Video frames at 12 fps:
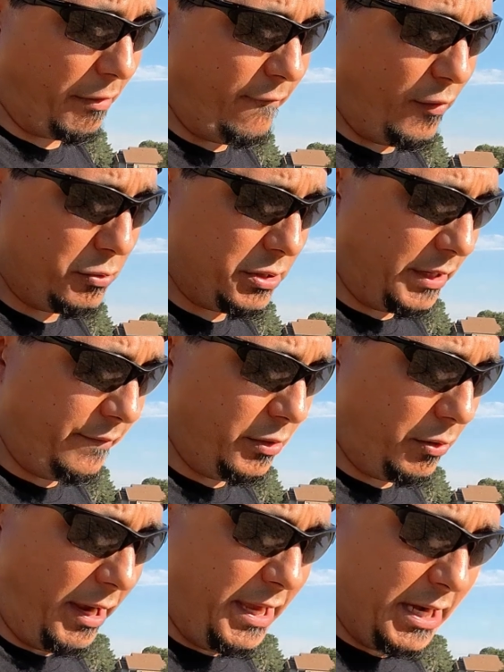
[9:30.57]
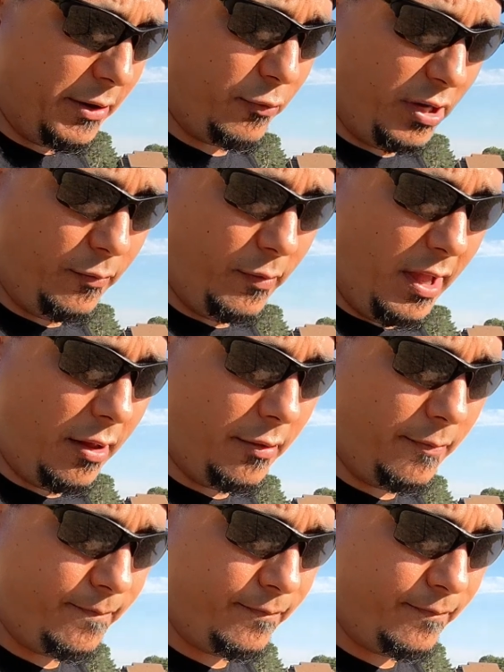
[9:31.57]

green photon, even though I hit it really well,